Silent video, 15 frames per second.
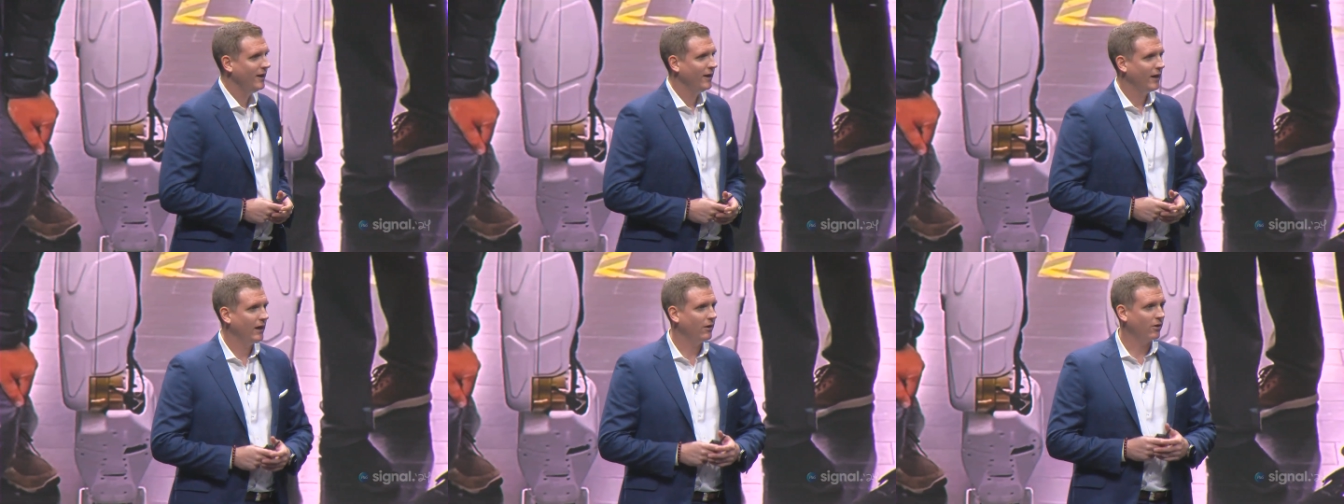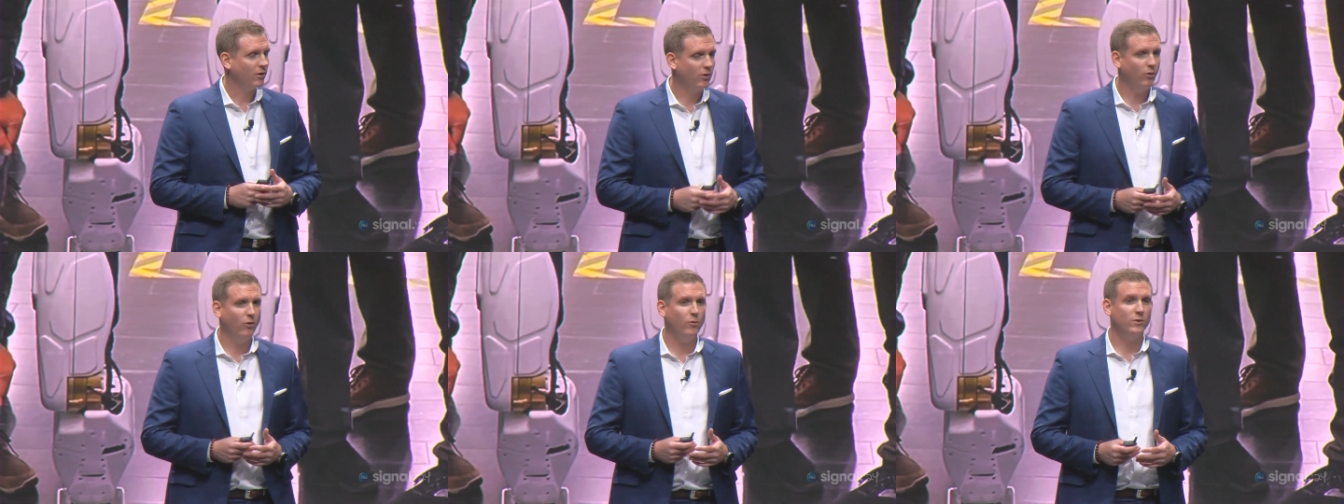And our
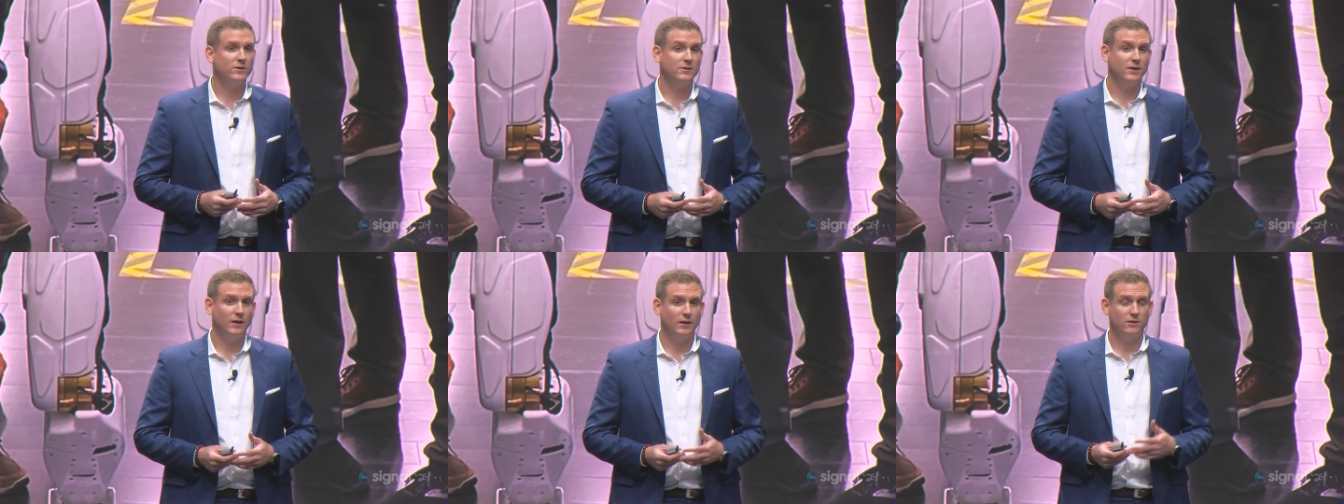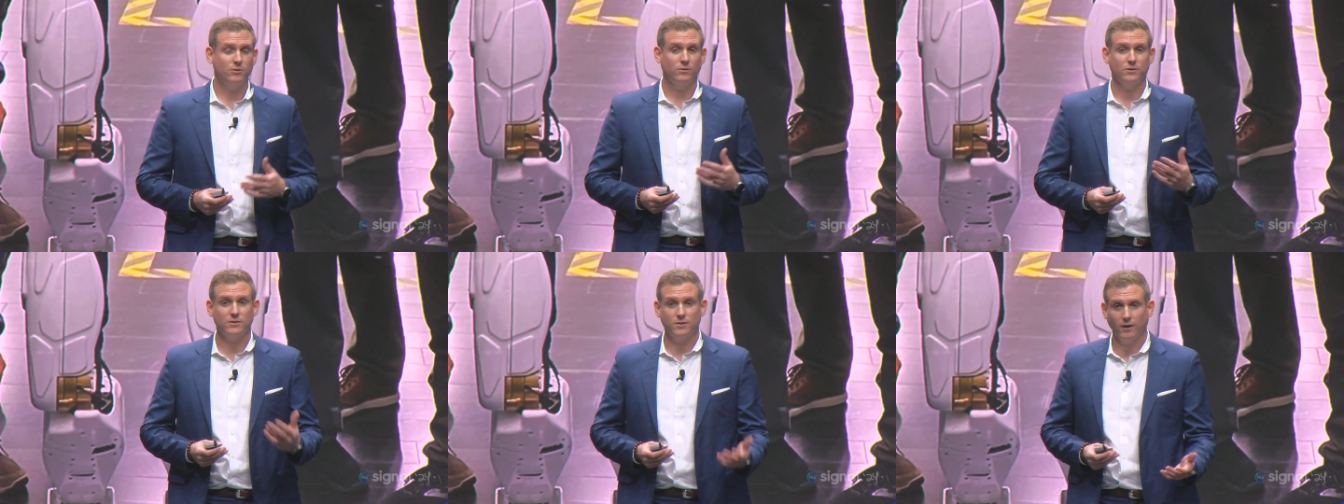goal was to get to
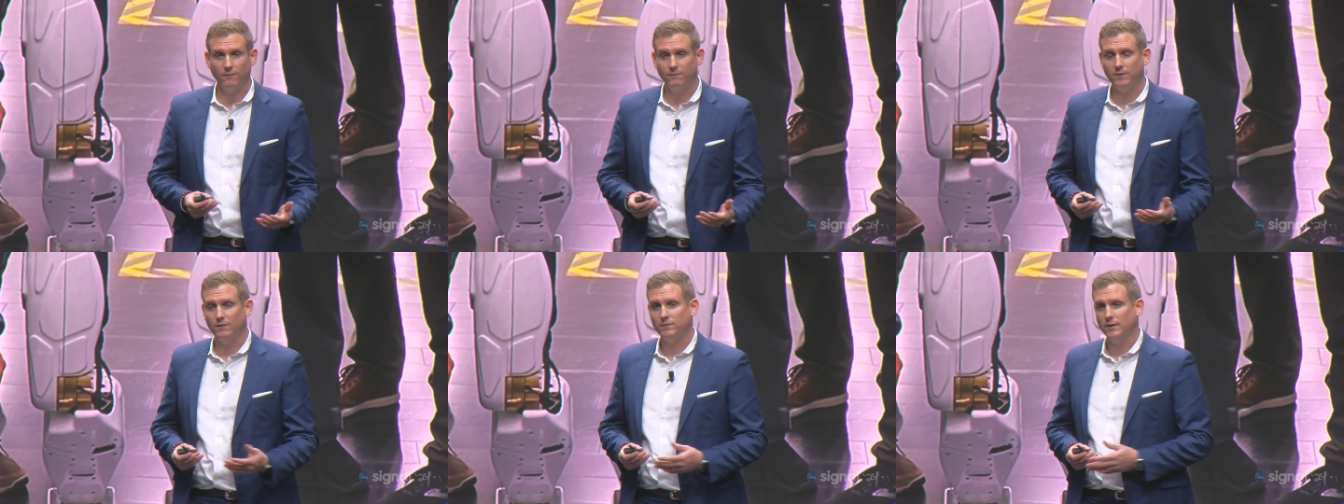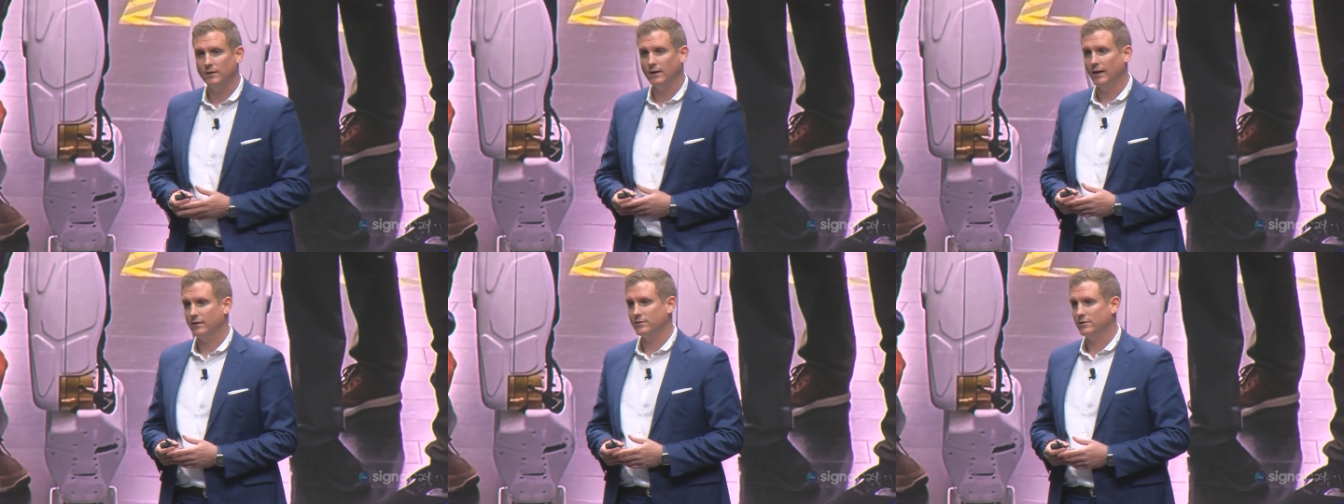a sub
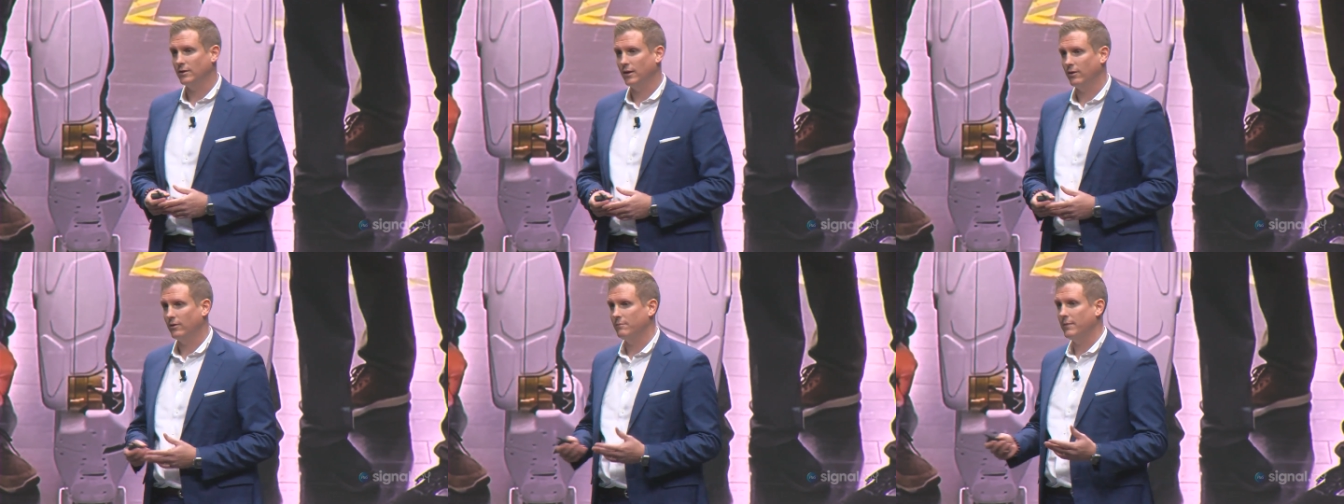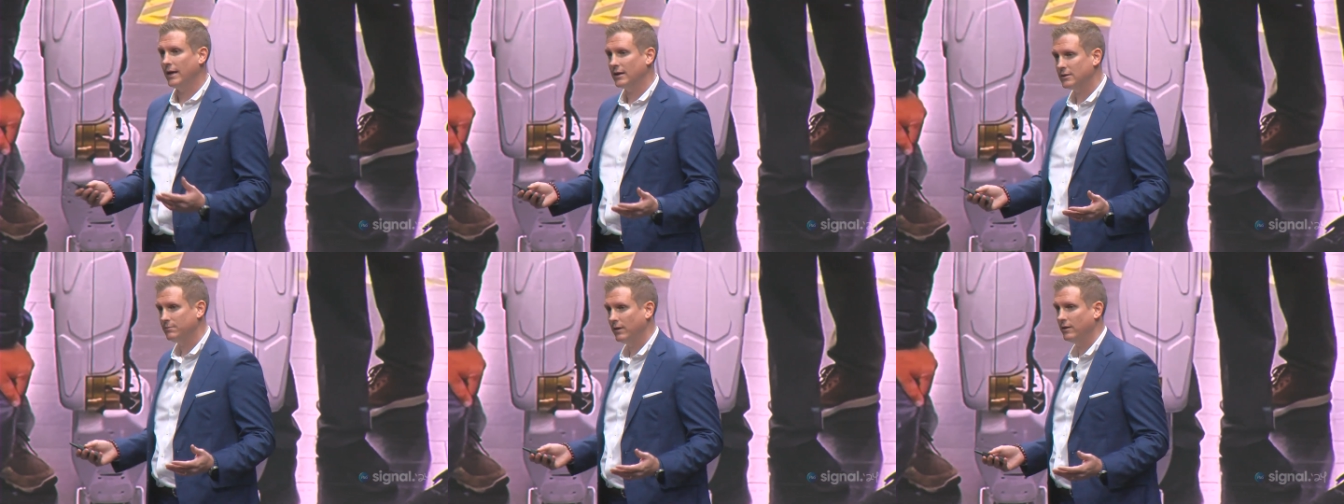$50,000
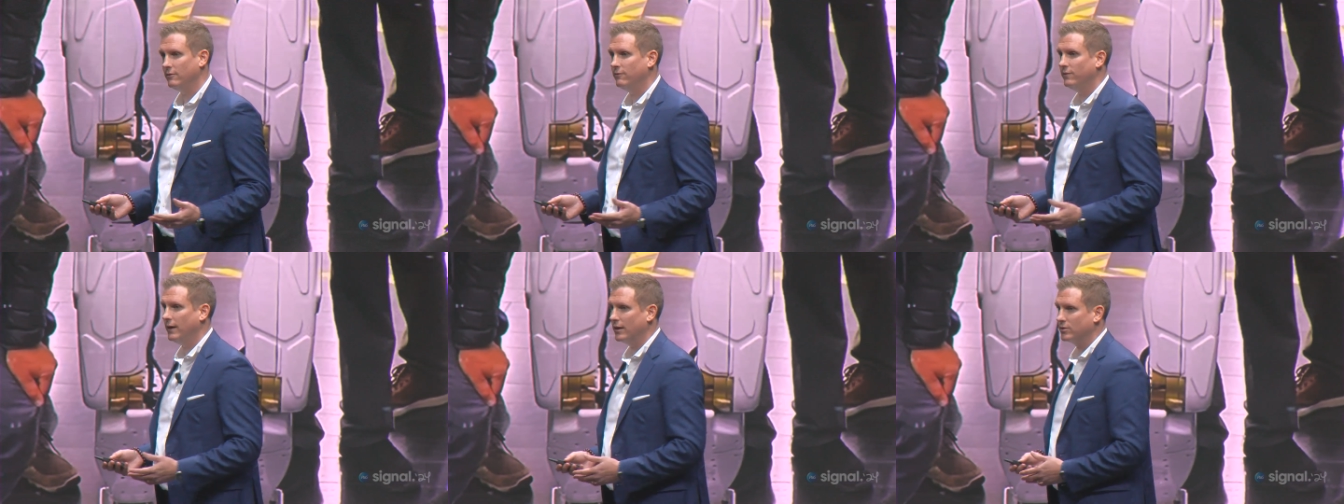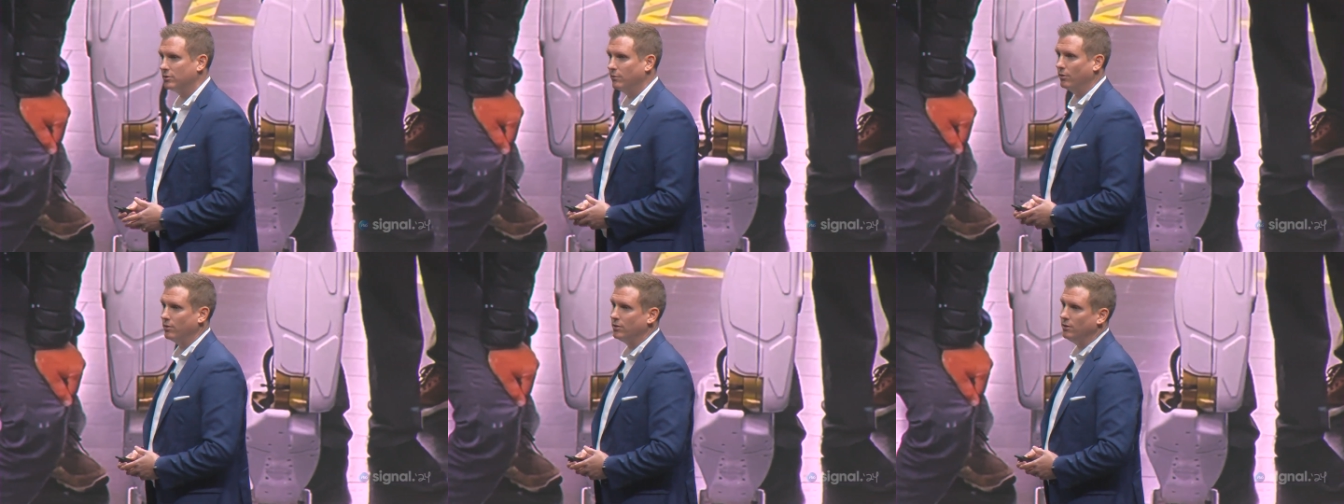mass
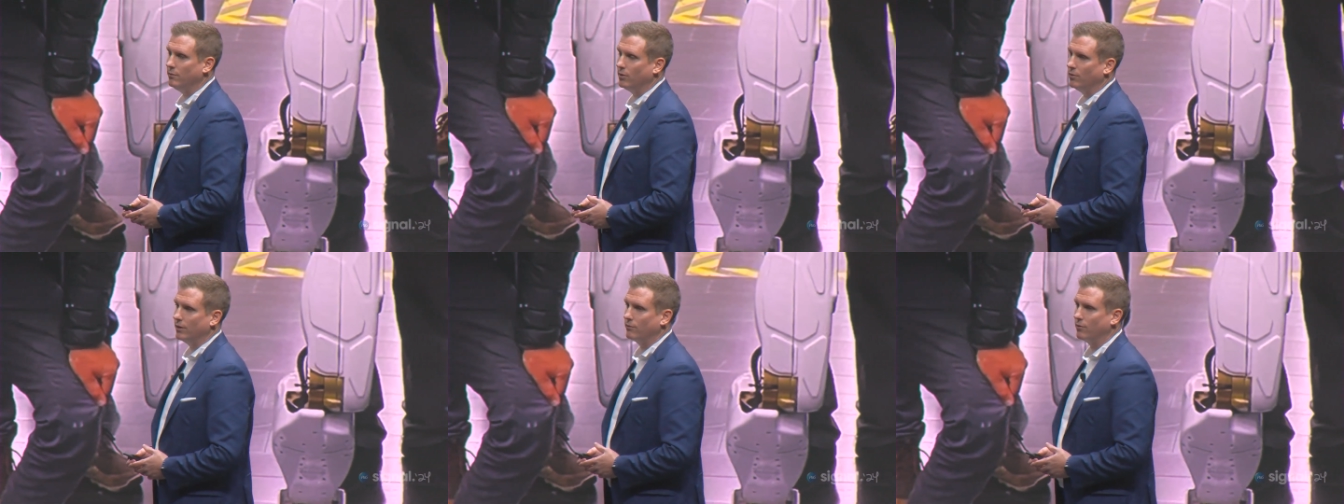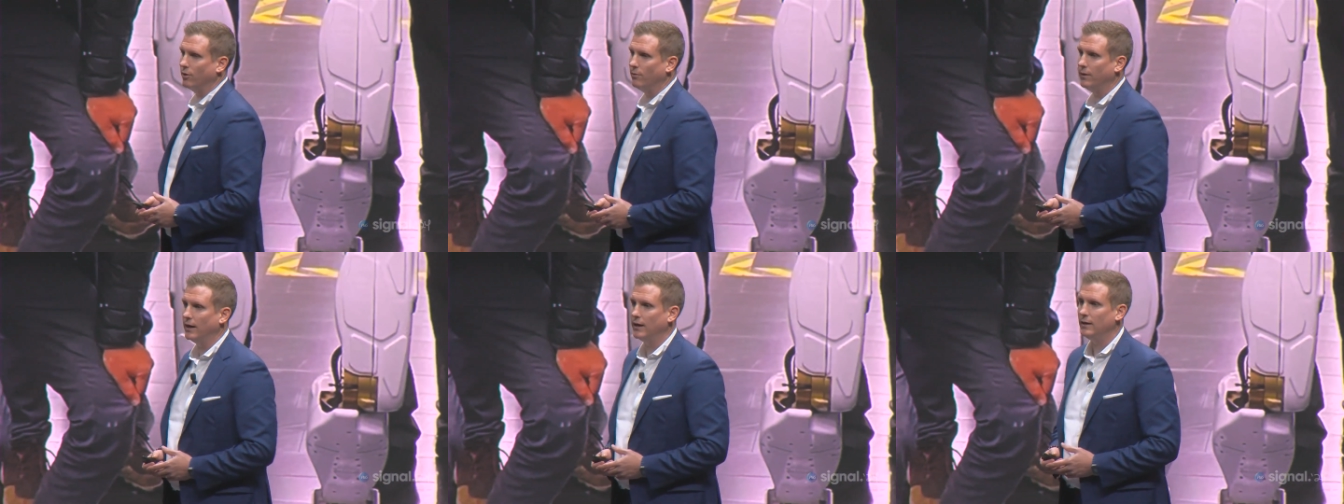manufacturable humanoid
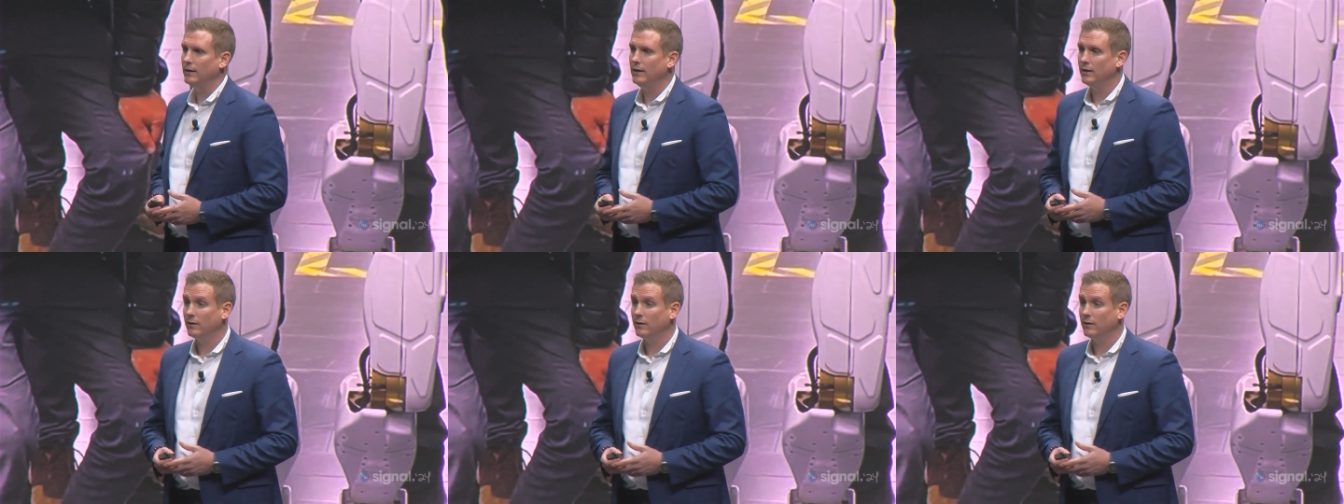robot